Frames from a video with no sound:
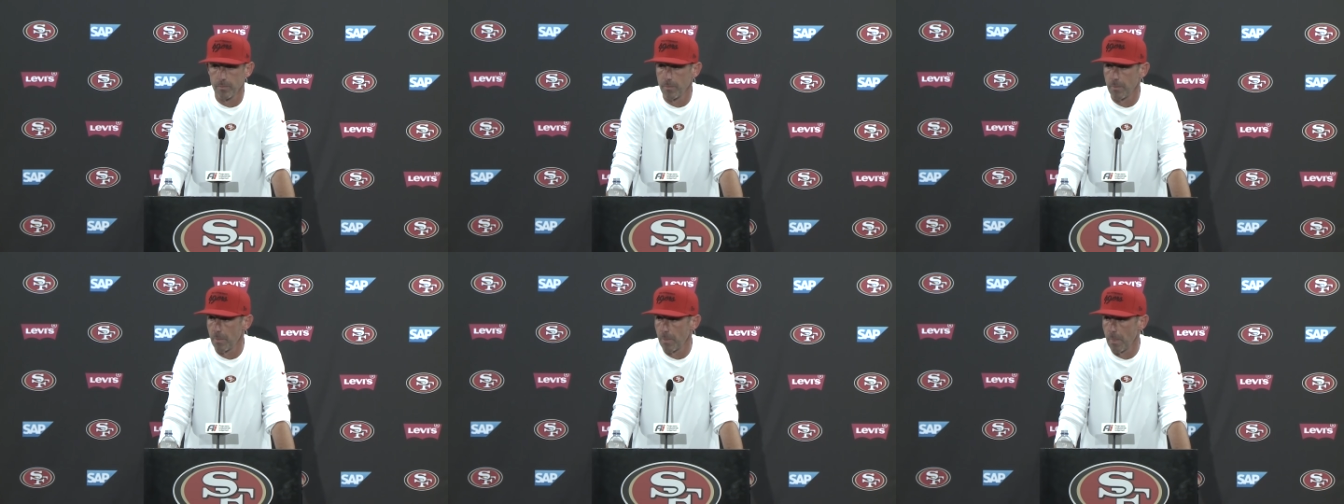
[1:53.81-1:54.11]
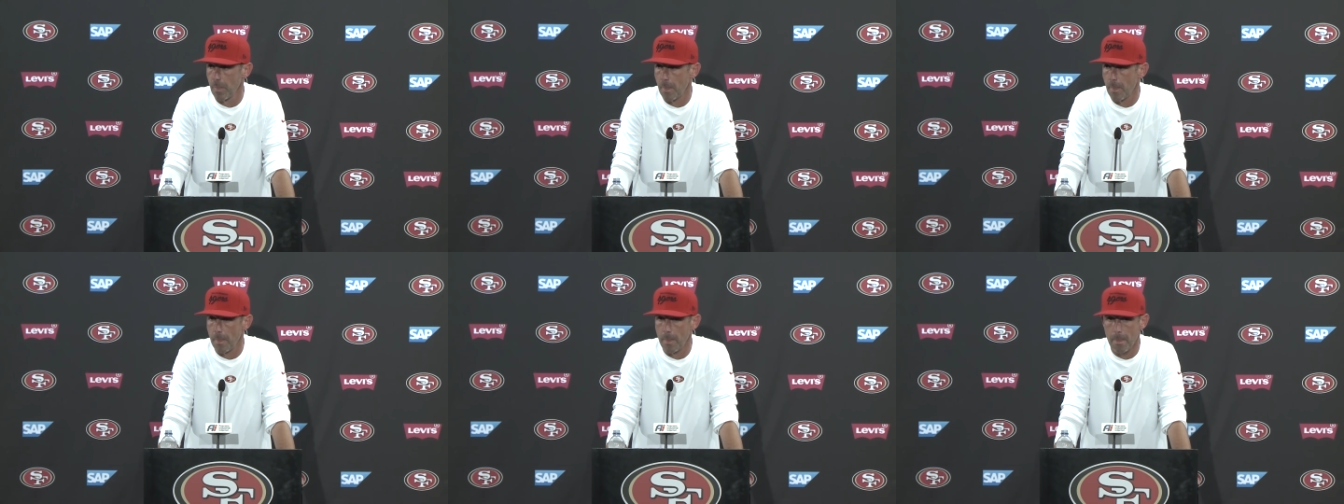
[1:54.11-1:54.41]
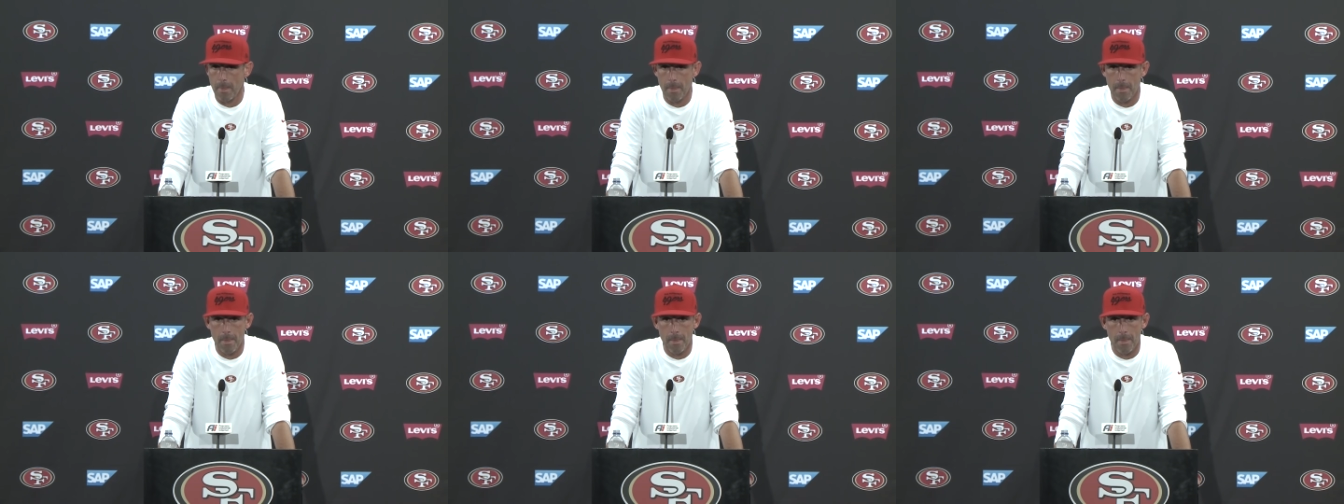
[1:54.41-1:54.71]
think when you
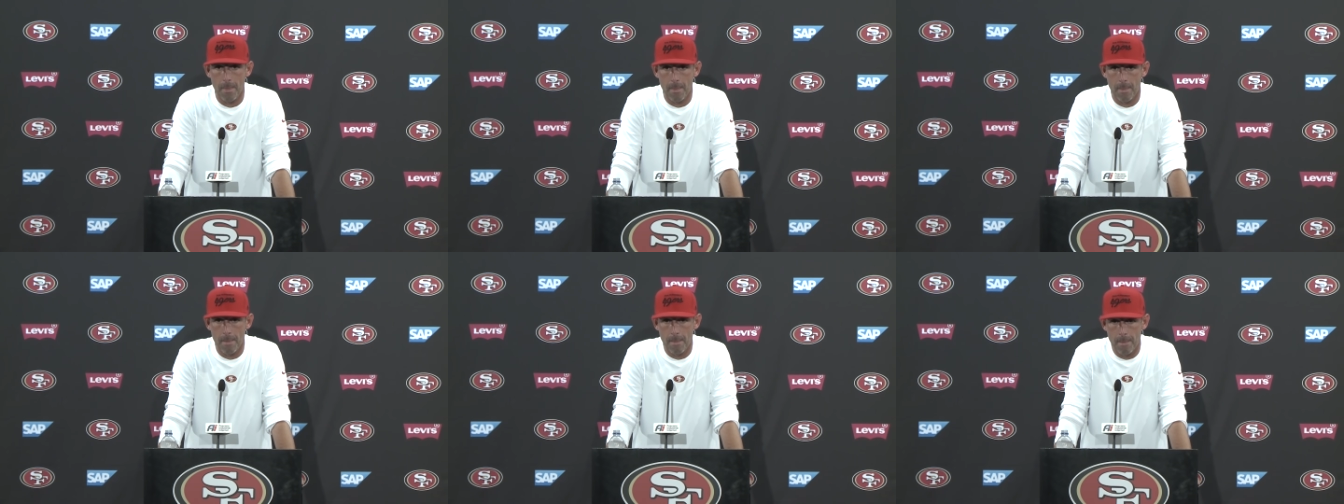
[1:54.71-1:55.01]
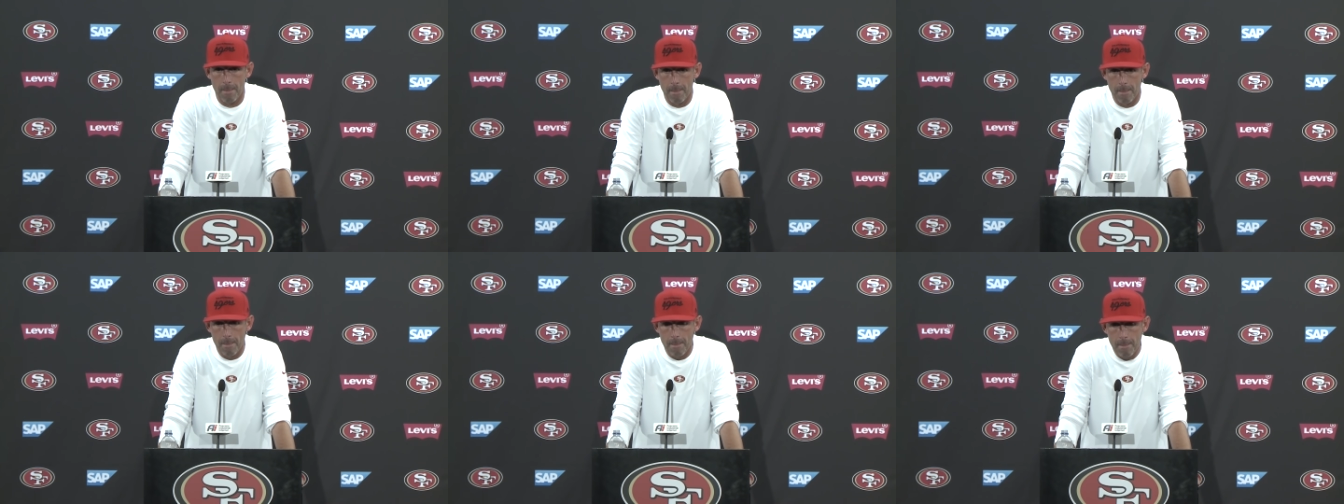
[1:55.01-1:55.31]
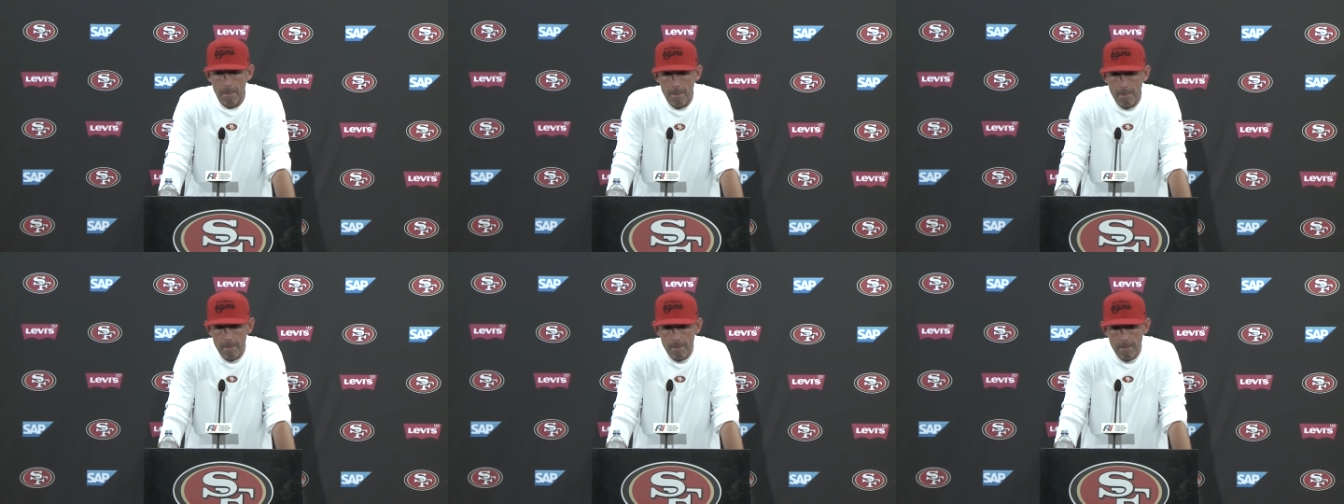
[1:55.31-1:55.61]
saw Jimmy
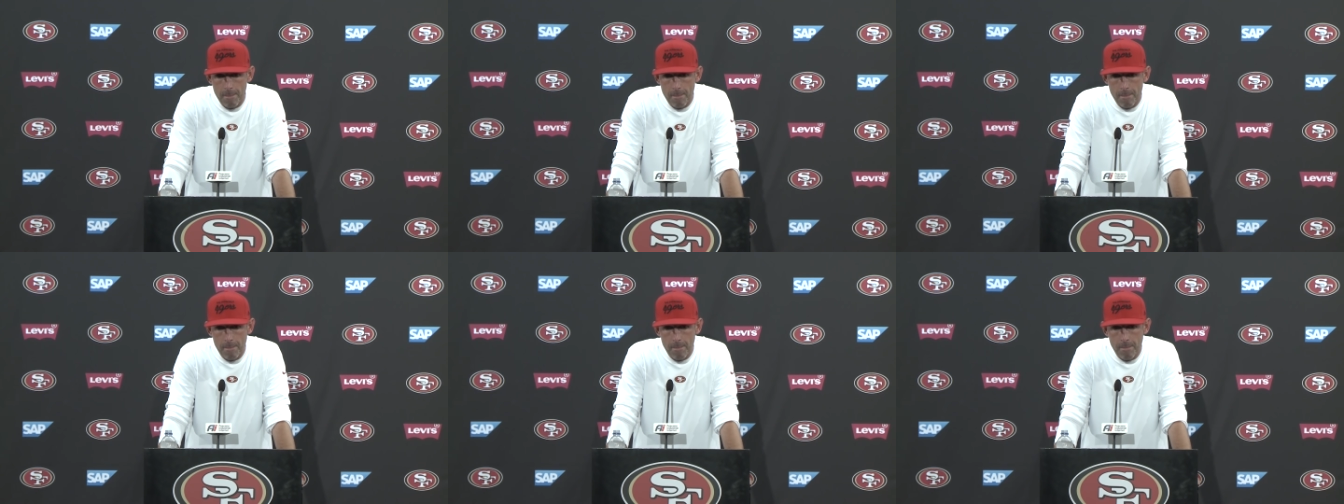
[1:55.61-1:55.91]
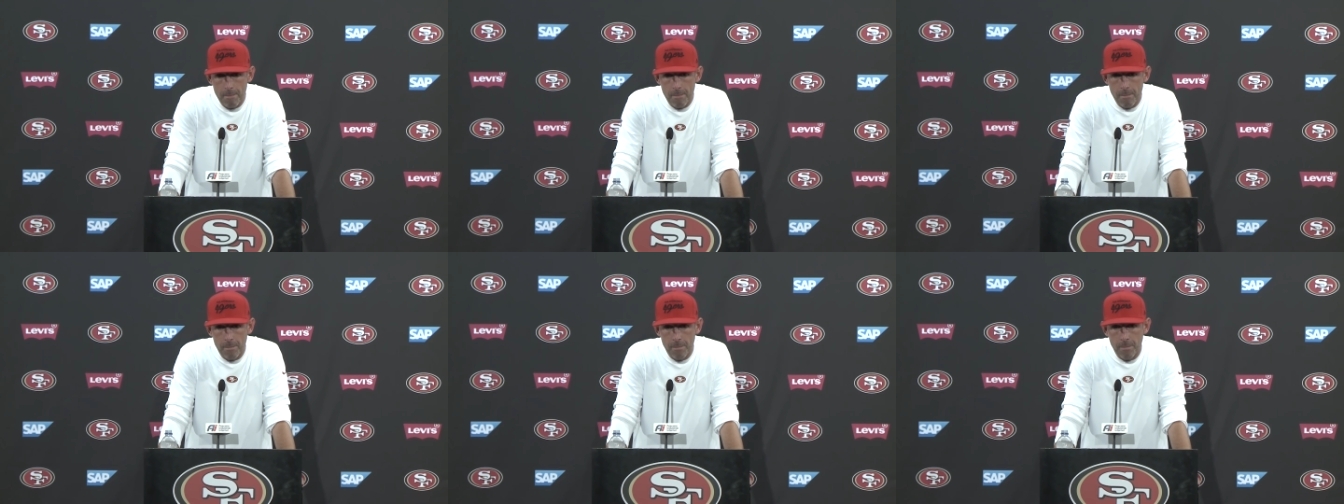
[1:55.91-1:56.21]
Garoppolo uh,